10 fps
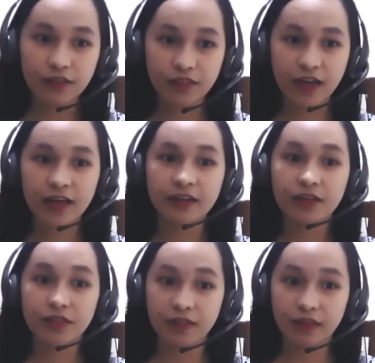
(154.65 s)
then
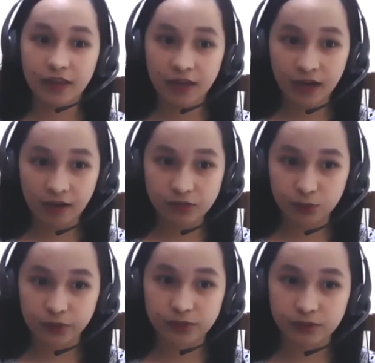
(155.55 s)
they can
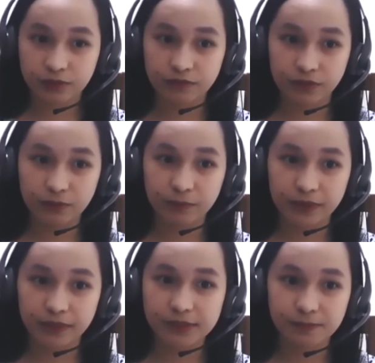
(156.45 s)
outsource the
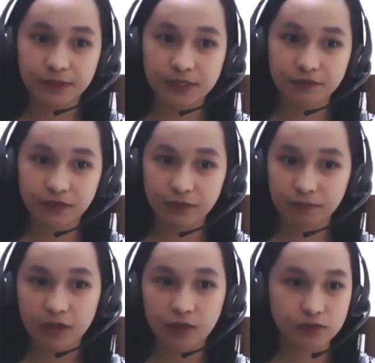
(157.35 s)
Philippines because
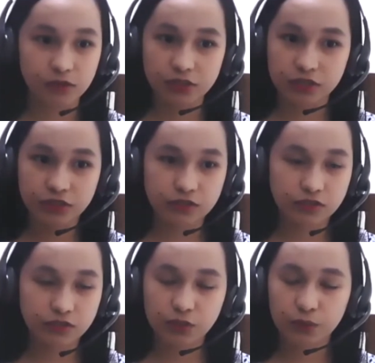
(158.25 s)
Filipinos are just
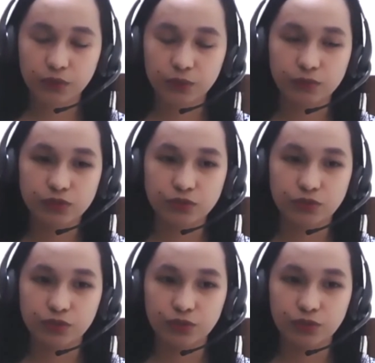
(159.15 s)
so used to